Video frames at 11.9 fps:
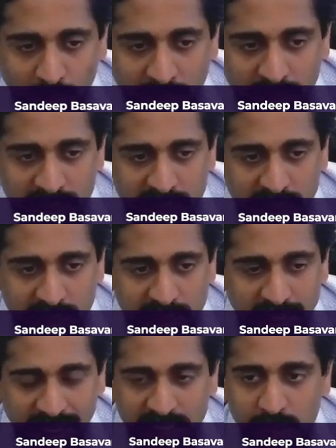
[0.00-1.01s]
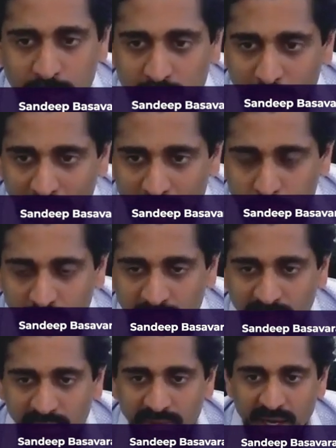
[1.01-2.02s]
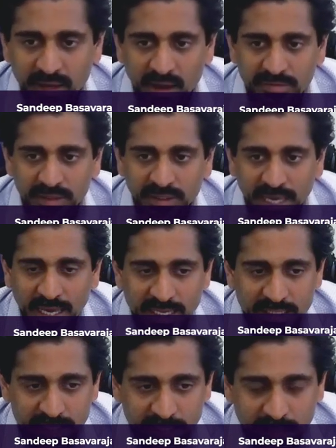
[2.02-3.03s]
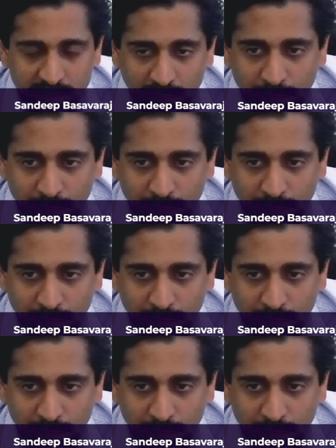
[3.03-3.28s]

one, there is a size mismatch between the vein graft and the LAD,